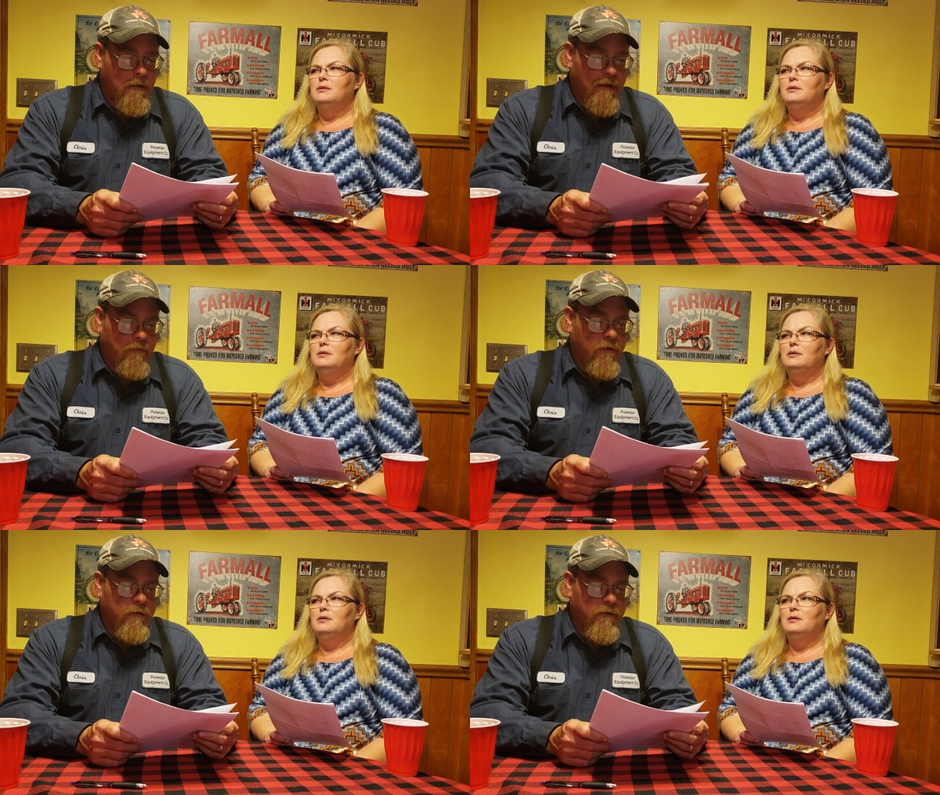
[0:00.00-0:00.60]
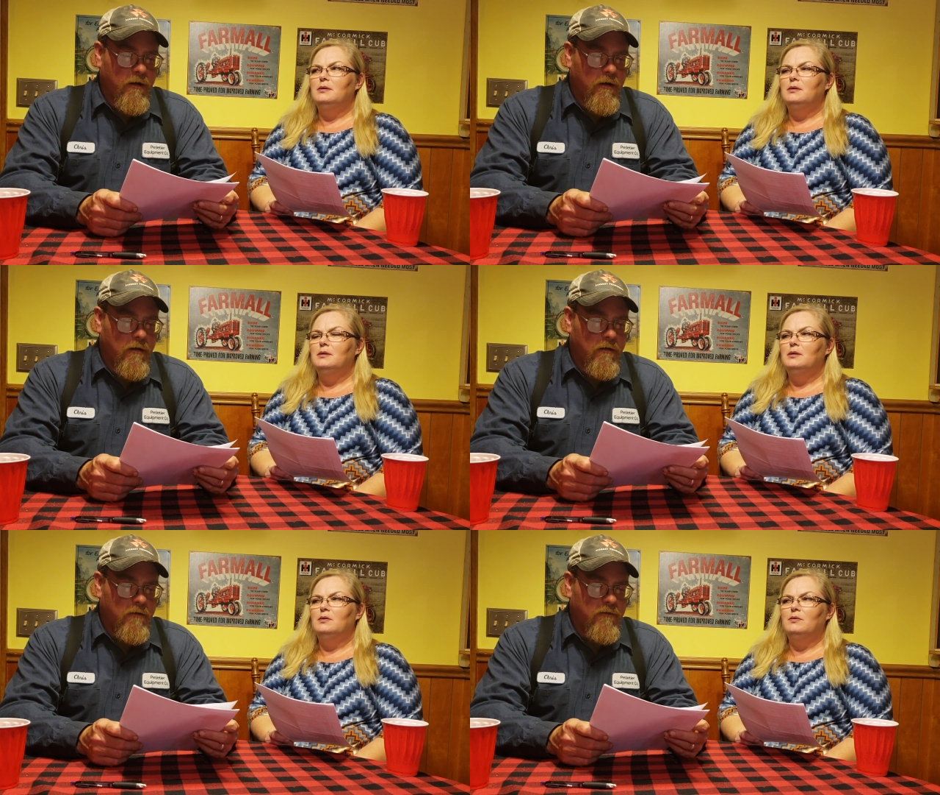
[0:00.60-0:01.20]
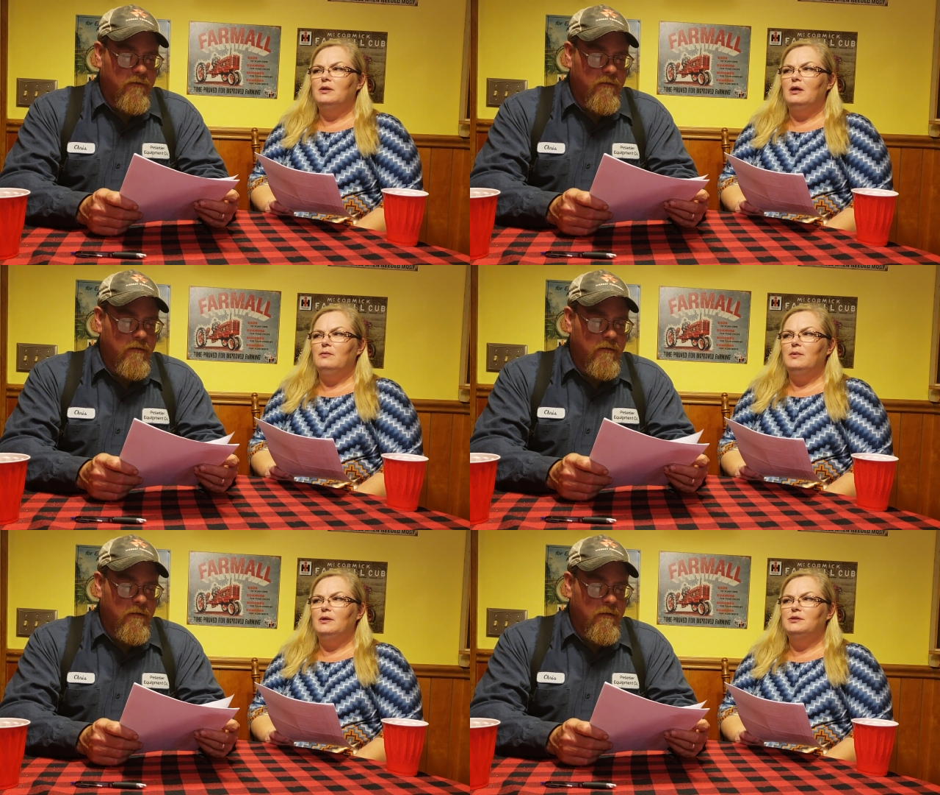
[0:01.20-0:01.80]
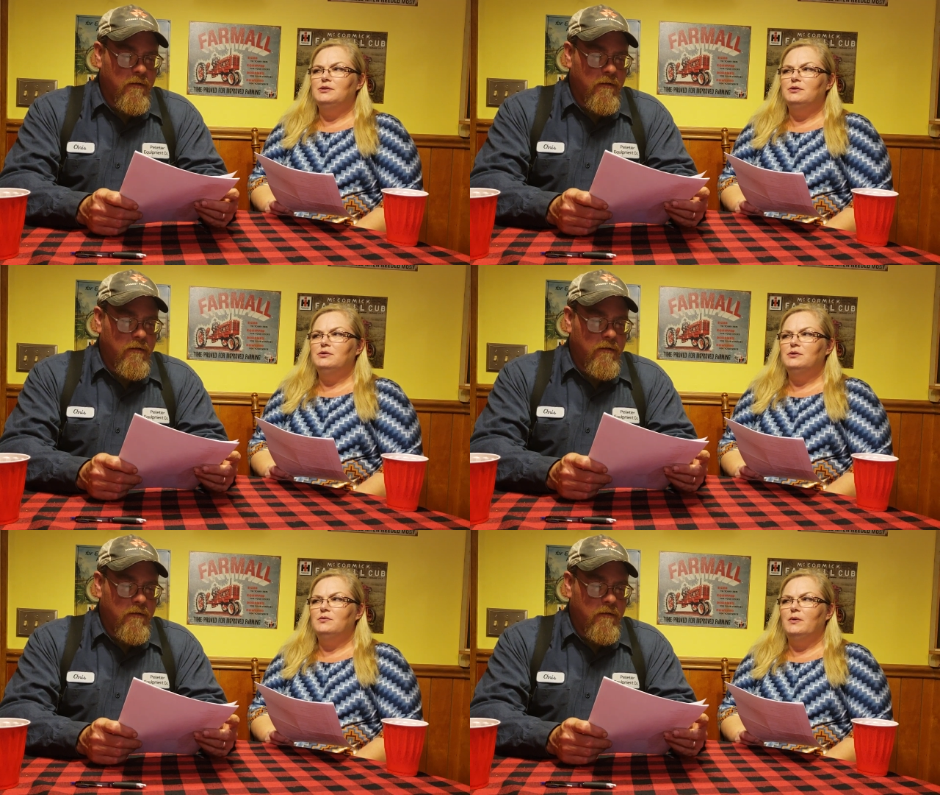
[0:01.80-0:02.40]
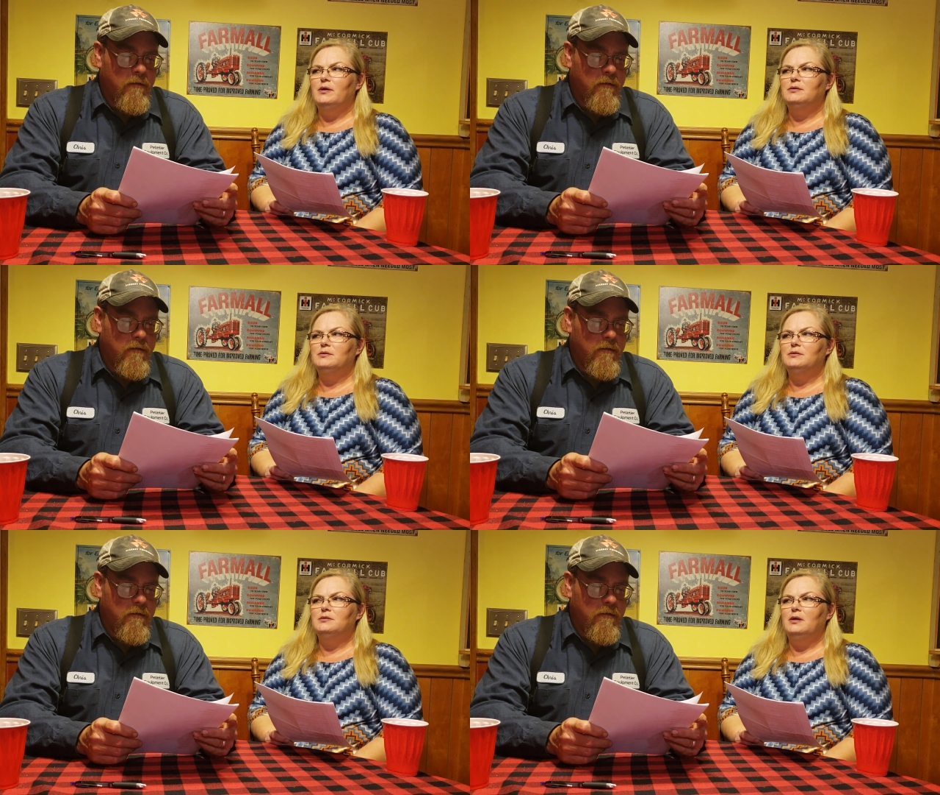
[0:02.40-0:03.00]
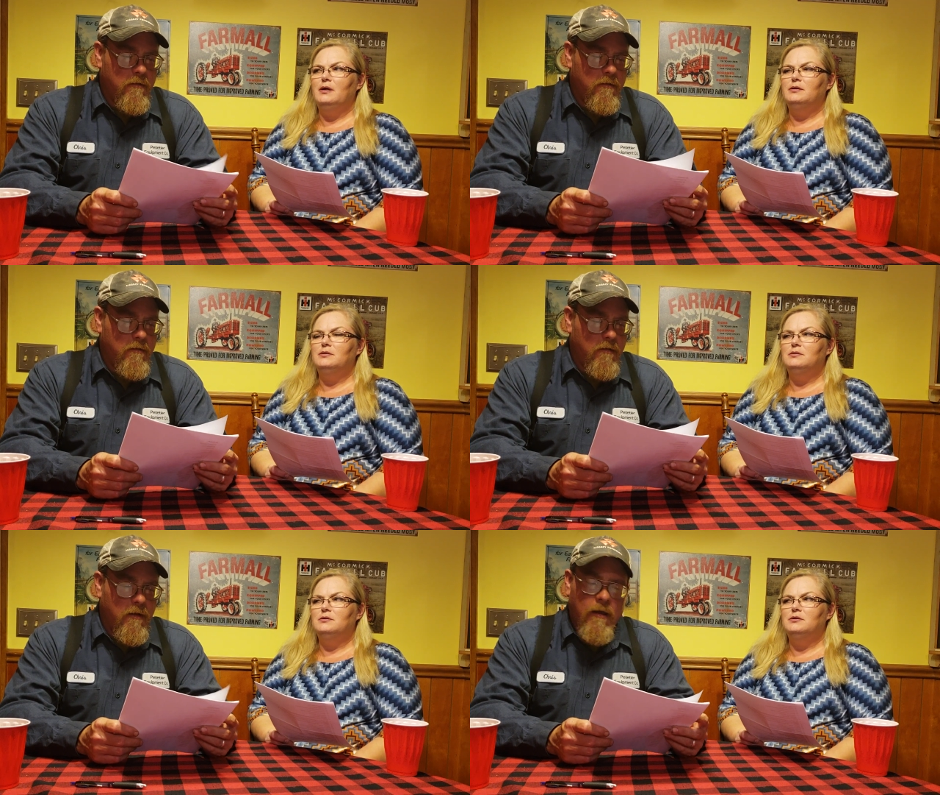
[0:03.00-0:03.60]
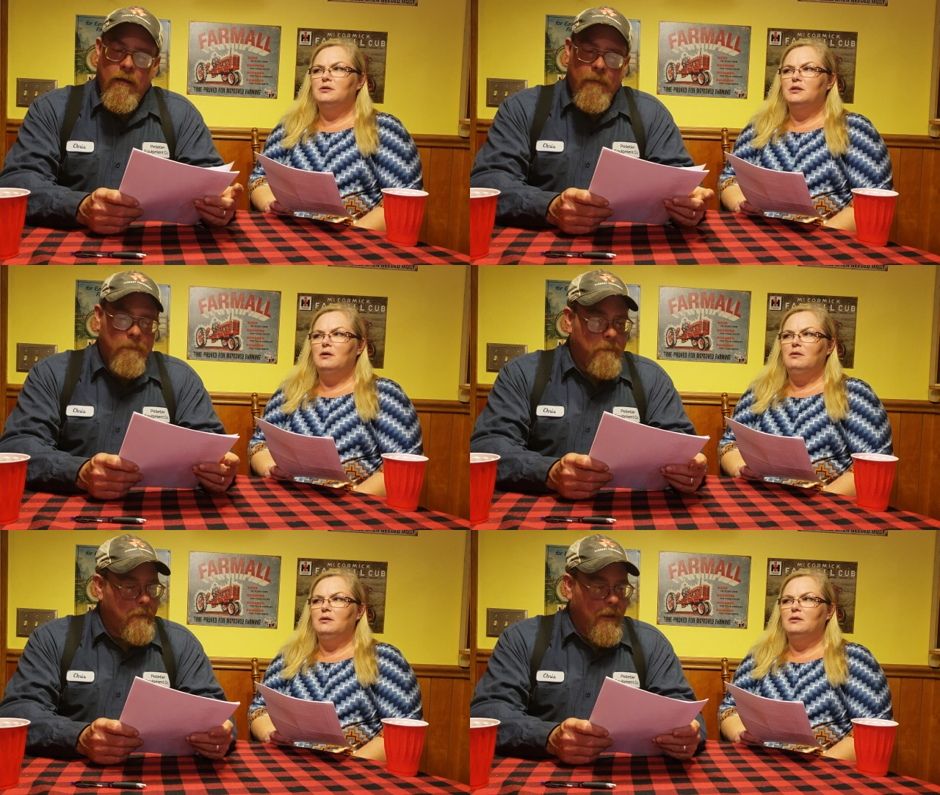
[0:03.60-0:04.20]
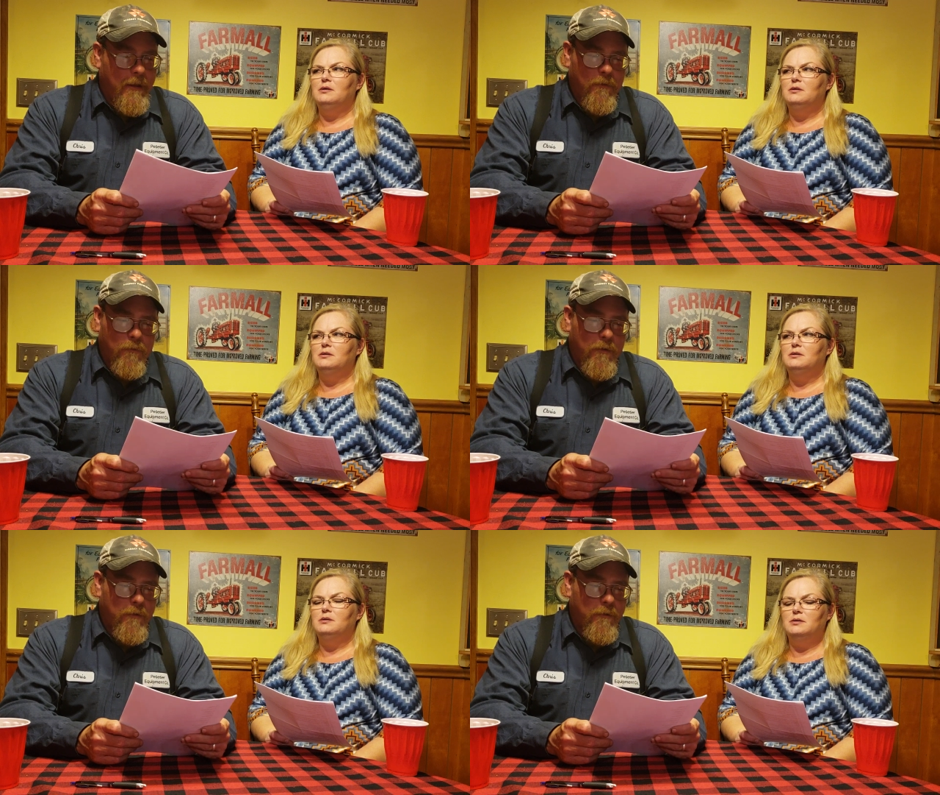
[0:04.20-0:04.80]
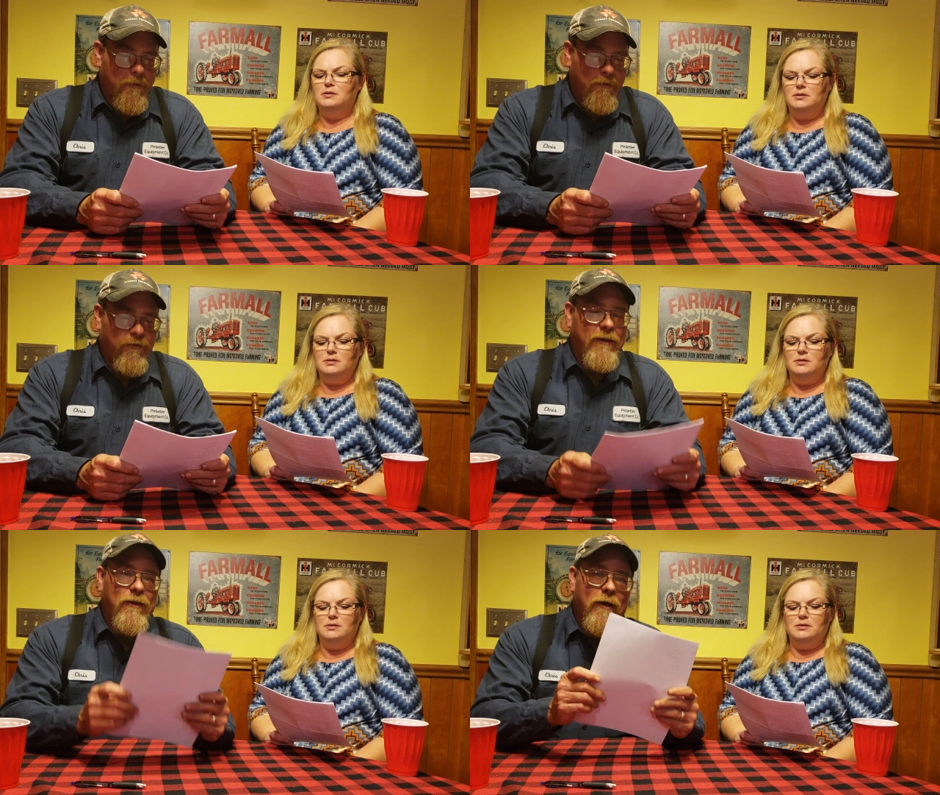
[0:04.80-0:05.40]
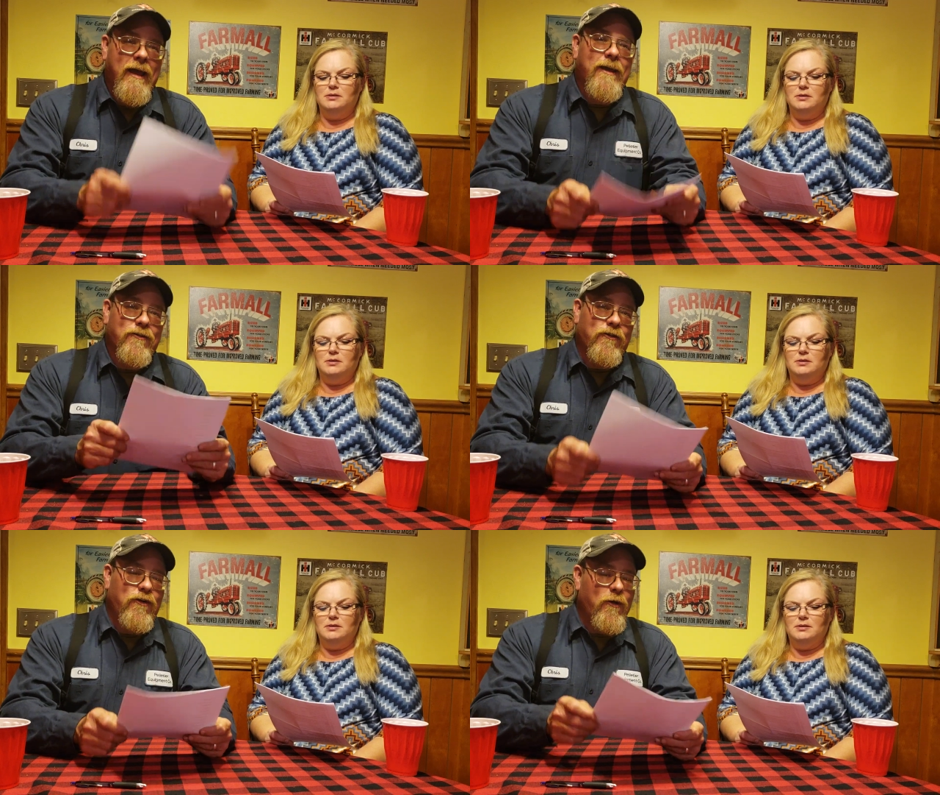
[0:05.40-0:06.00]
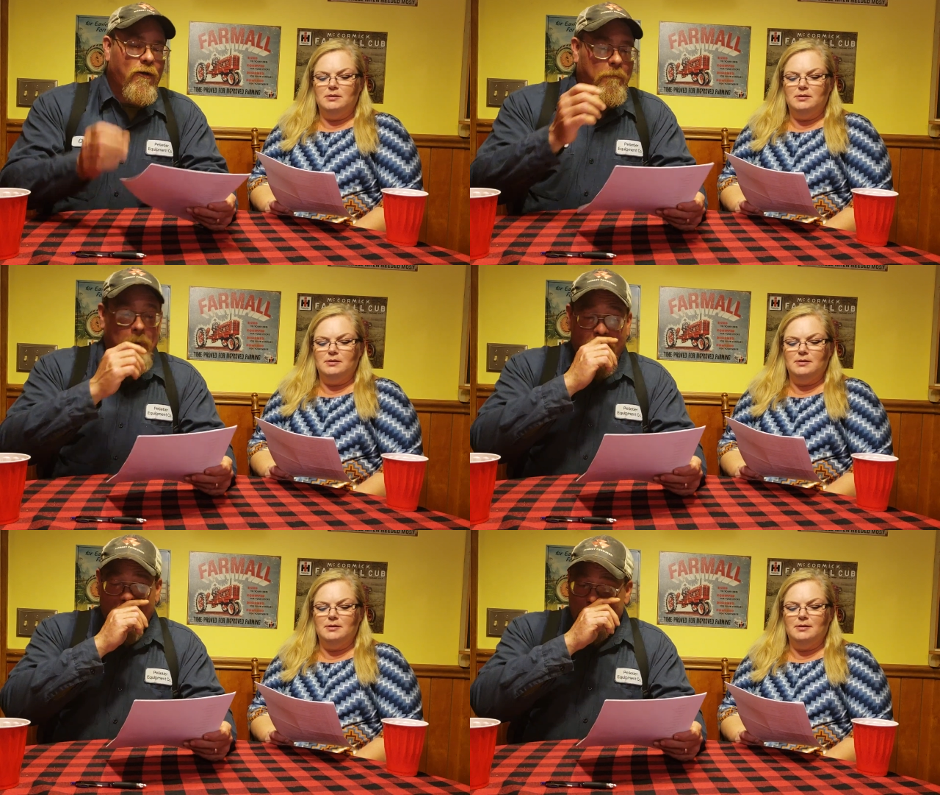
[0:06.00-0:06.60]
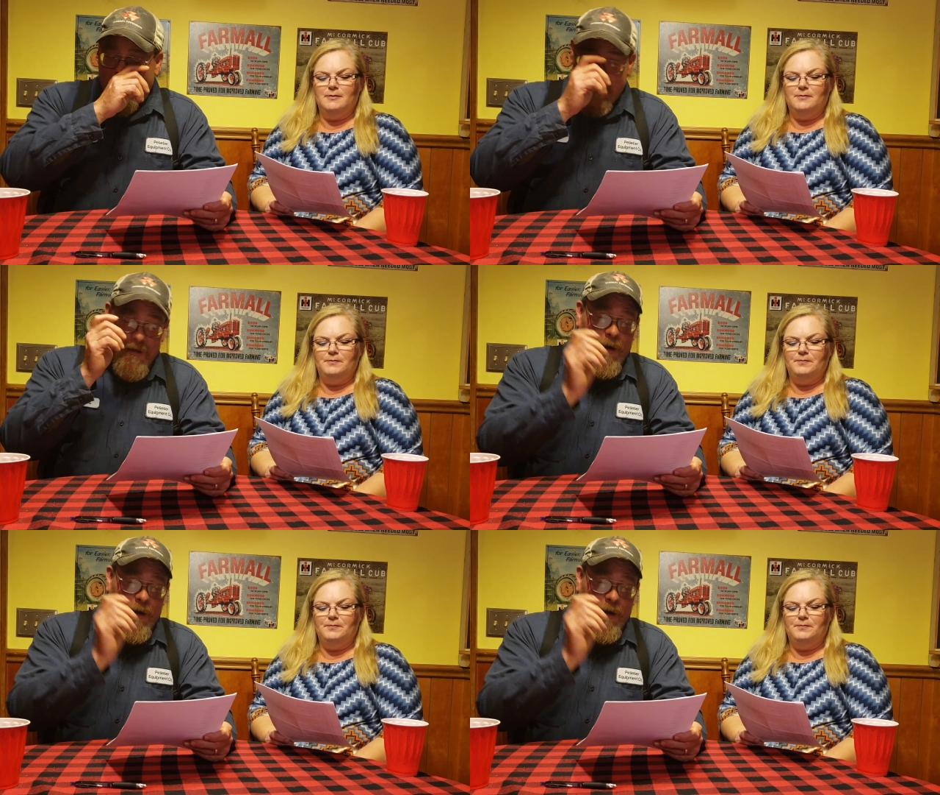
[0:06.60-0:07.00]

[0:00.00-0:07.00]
Speaker 1: I've heard of togs.
Speaker 2: Would that be shoes you wear like to the shower? I don't
Speaker 1: know. See, you answered, you explained what the